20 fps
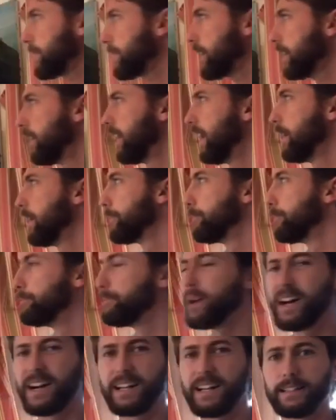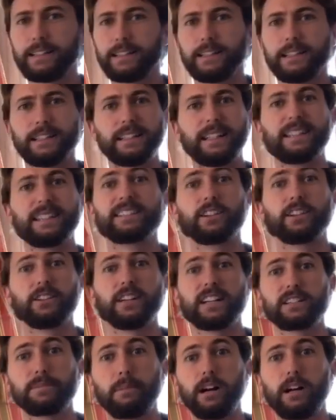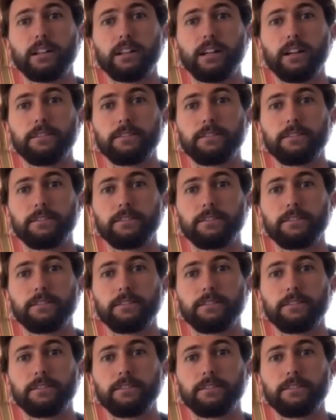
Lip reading: All right, but it's still not small enough,